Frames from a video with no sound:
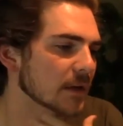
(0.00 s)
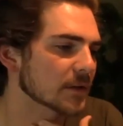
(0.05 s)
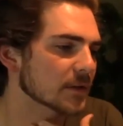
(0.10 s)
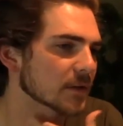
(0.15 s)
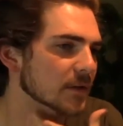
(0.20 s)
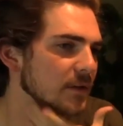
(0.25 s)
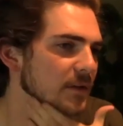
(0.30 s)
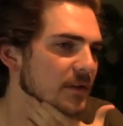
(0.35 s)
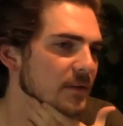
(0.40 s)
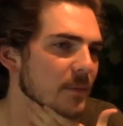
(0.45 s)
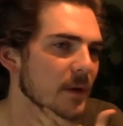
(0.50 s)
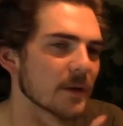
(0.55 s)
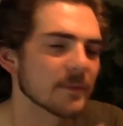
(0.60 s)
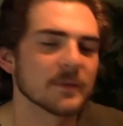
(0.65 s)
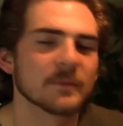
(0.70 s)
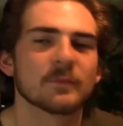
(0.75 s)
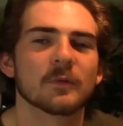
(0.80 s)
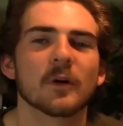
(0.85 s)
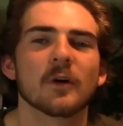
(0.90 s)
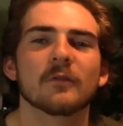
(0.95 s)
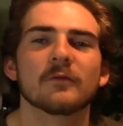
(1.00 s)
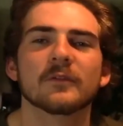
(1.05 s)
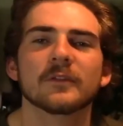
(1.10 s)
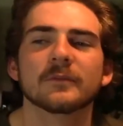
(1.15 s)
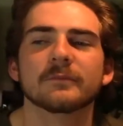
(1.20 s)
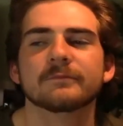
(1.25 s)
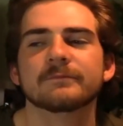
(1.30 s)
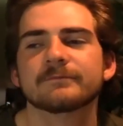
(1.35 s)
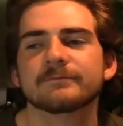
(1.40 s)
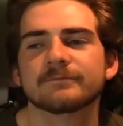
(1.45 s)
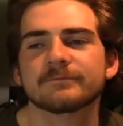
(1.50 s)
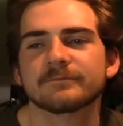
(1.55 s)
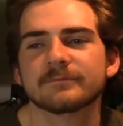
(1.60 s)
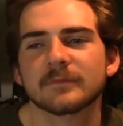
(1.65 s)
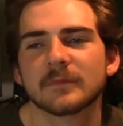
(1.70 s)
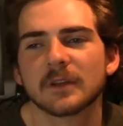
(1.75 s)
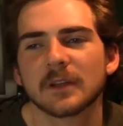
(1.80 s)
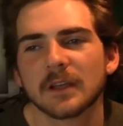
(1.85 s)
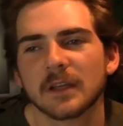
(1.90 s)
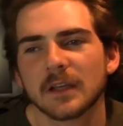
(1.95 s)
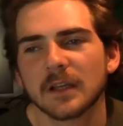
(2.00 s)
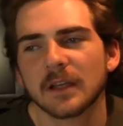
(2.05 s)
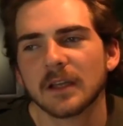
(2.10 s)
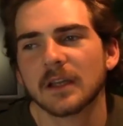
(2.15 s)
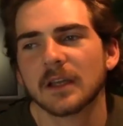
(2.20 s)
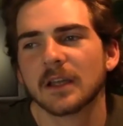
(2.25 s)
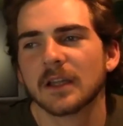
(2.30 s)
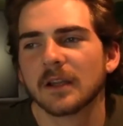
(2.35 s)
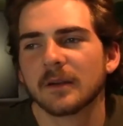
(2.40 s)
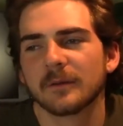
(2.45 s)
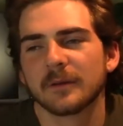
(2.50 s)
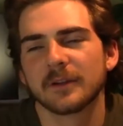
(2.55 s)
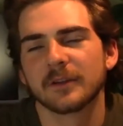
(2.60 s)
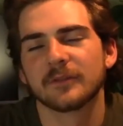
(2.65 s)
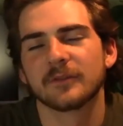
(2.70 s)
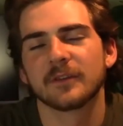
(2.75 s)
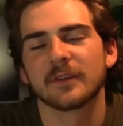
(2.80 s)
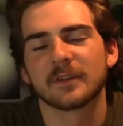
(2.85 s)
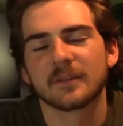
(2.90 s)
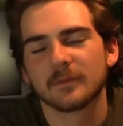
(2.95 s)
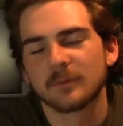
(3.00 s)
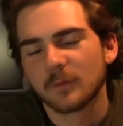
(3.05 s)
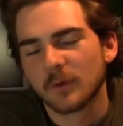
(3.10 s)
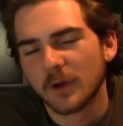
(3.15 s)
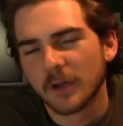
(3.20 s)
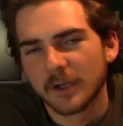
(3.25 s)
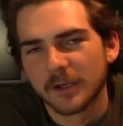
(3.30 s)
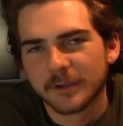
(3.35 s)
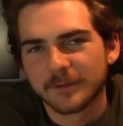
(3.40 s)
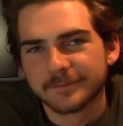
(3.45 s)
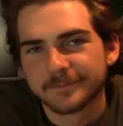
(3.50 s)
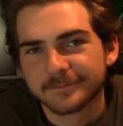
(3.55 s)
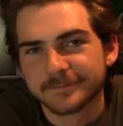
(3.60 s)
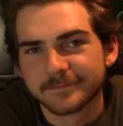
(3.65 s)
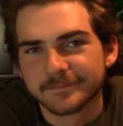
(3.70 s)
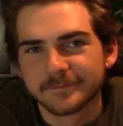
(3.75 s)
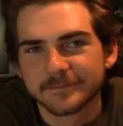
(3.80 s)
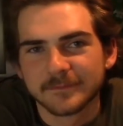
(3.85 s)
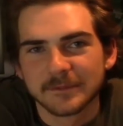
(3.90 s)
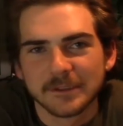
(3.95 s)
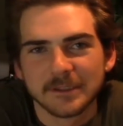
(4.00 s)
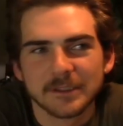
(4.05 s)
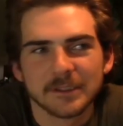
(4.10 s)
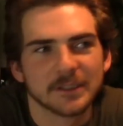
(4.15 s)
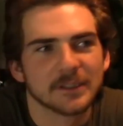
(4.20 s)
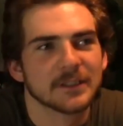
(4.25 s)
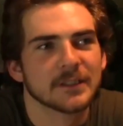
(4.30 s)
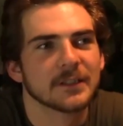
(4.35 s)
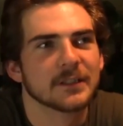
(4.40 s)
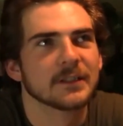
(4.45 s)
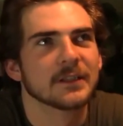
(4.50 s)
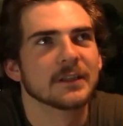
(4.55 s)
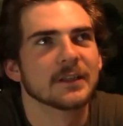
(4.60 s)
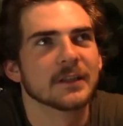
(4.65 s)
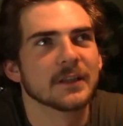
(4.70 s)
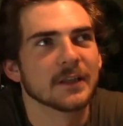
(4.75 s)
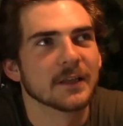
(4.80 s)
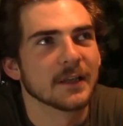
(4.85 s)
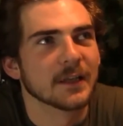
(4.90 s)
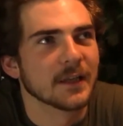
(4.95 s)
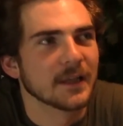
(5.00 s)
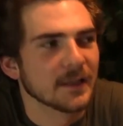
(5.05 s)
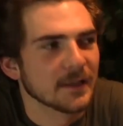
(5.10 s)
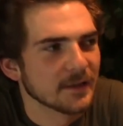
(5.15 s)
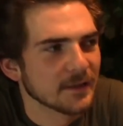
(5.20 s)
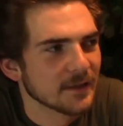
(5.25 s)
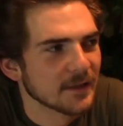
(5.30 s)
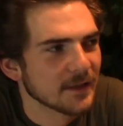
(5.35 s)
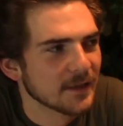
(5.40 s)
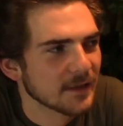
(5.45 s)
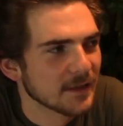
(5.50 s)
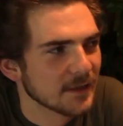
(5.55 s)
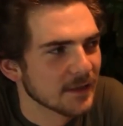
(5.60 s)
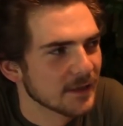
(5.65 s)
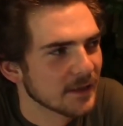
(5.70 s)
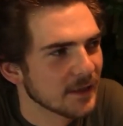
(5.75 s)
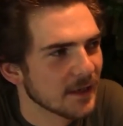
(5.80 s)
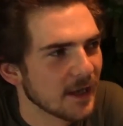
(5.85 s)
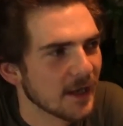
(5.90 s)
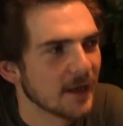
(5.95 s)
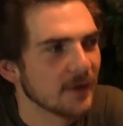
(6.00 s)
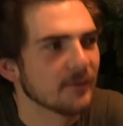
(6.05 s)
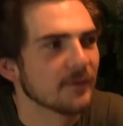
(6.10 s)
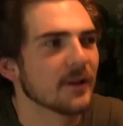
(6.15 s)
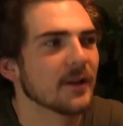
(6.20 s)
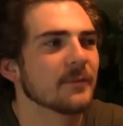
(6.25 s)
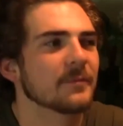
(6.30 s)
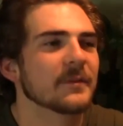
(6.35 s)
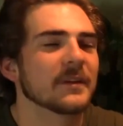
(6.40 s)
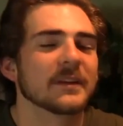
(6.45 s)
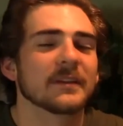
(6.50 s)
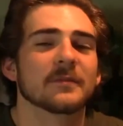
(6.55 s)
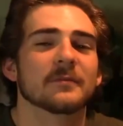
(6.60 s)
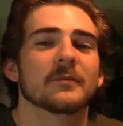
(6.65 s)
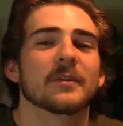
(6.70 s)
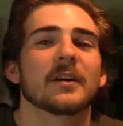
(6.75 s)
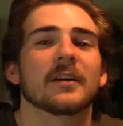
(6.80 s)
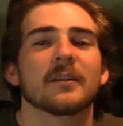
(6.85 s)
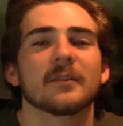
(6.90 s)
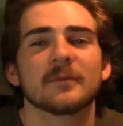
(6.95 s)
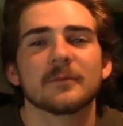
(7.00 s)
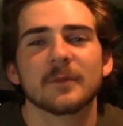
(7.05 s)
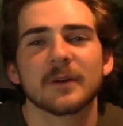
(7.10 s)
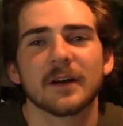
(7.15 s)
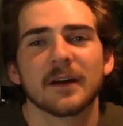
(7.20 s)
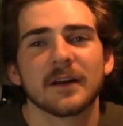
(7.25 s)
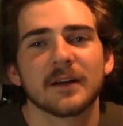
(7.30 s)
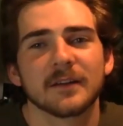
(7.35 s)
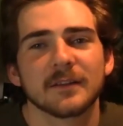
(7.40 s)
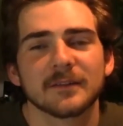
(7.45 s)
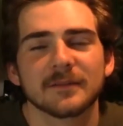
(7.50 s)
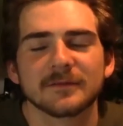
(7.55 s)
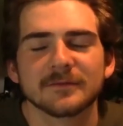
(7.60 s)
took some ibuprofen, and I'm gonna drink some water. And I will update tomorrow, but